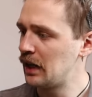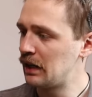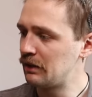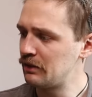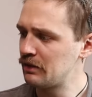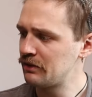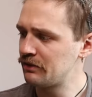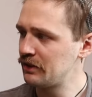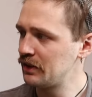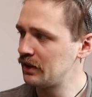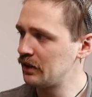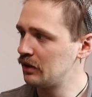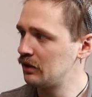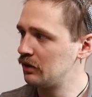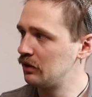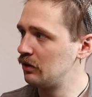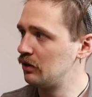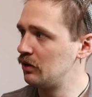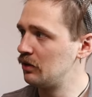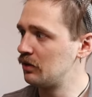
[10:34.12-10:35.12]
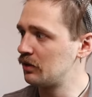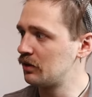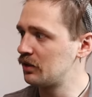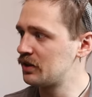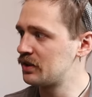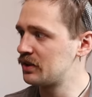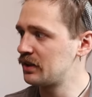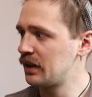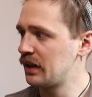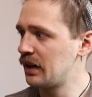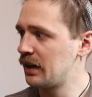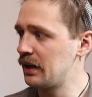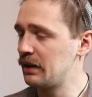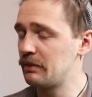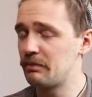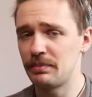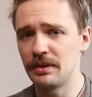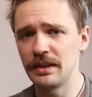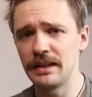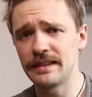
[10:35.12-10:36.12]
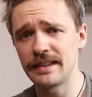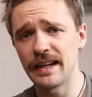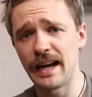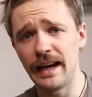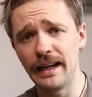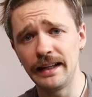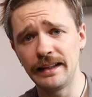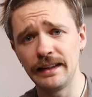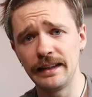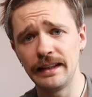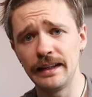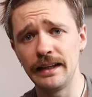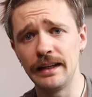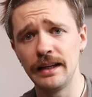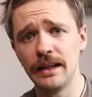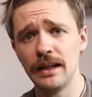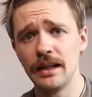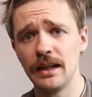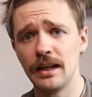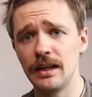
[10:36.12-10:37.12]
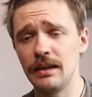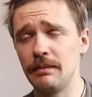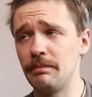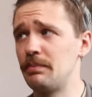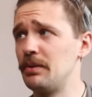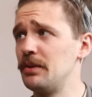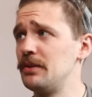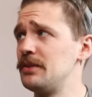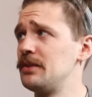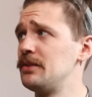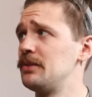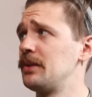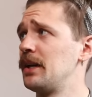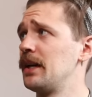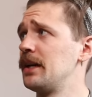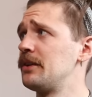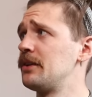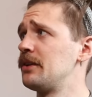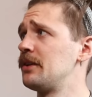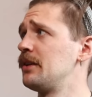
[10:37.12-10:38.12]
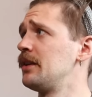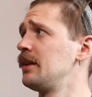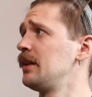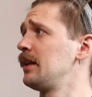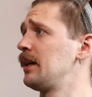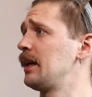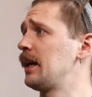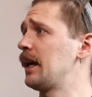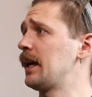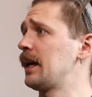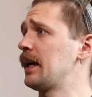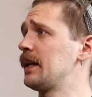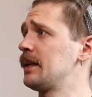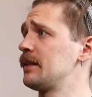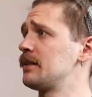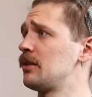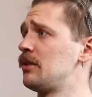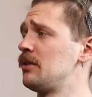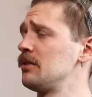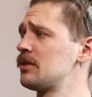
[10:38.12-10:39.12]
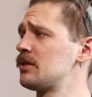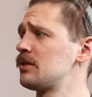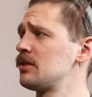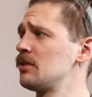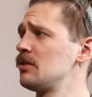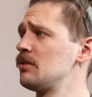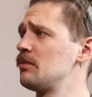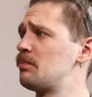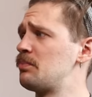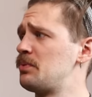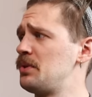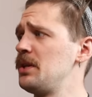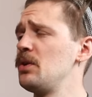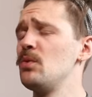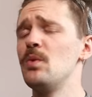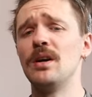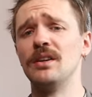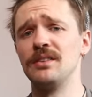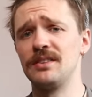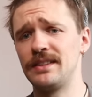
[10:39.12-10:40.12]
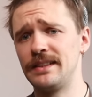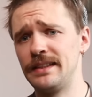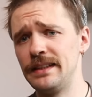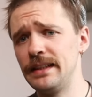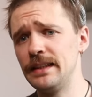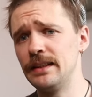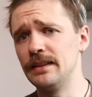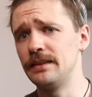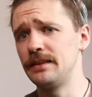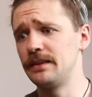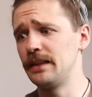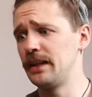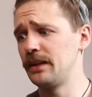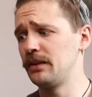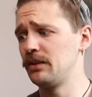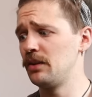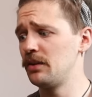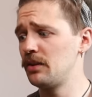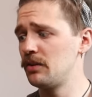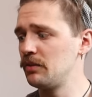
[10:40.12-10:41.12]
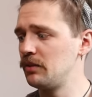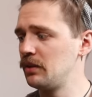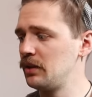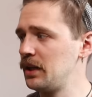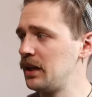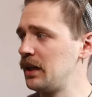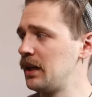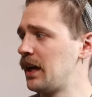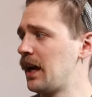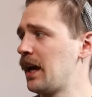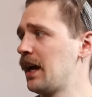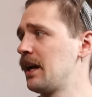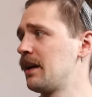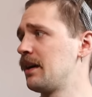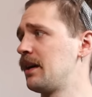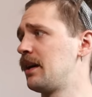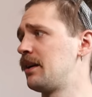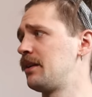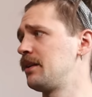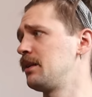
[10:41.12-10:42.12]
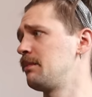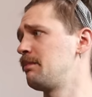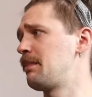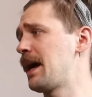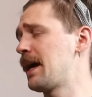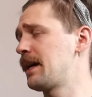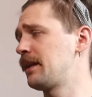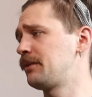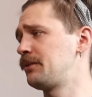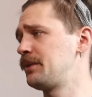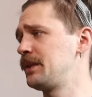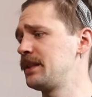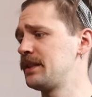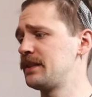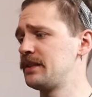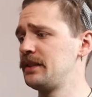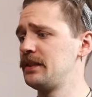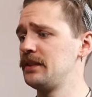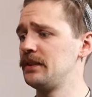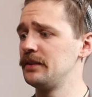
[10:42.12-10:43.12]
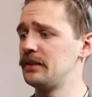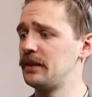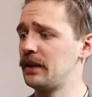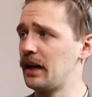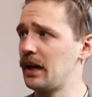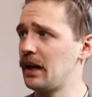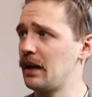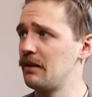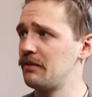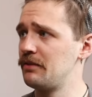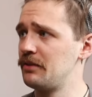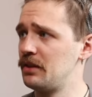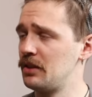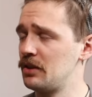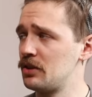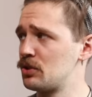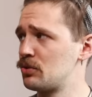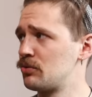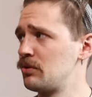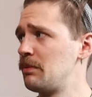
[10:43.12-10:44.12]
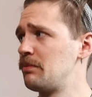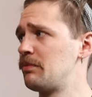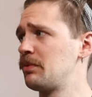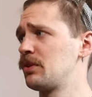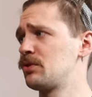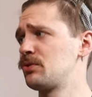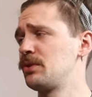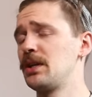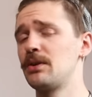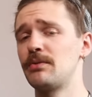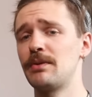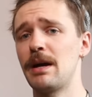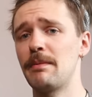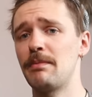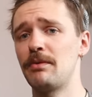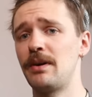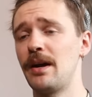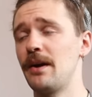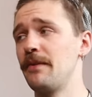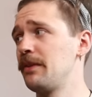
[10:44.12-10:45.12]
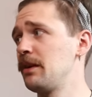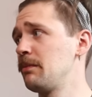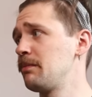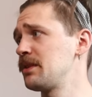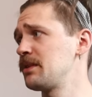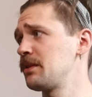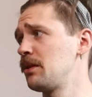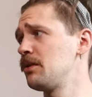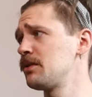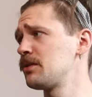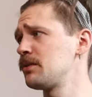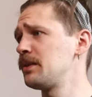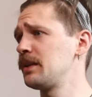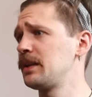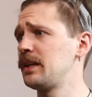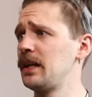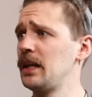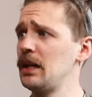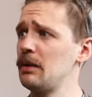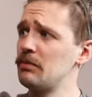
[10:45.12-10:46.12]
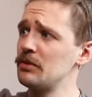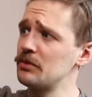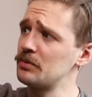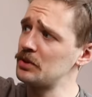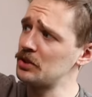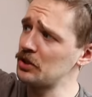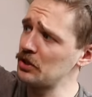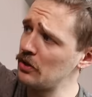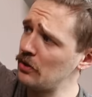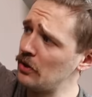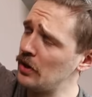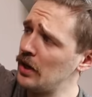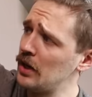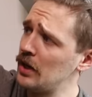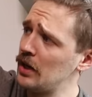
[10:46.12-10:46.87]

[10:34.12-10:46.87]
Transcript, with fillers: Everything looks uh, pretty tightly uh, put together and also pretty well sealed. Like not only are the batteries sealed, they have their shrimp, shrink wrap around them, but also the cables which go